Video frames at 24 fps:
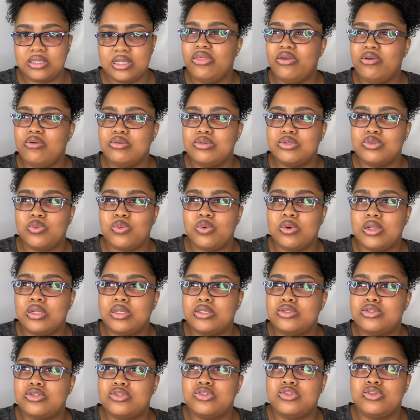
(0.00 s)
There was one
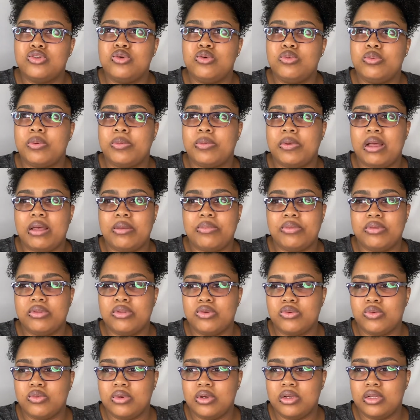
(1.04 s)
super popular
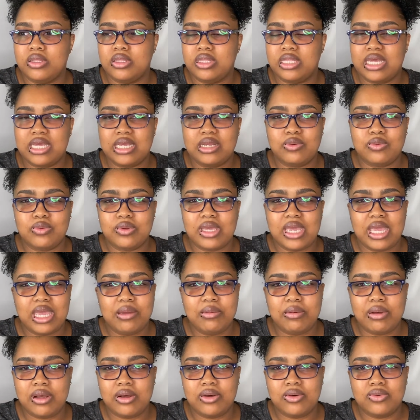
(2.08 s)
one that came
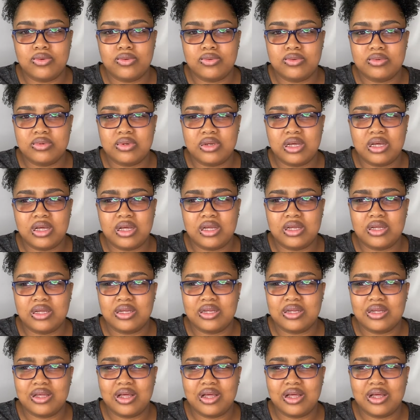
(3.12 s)
out I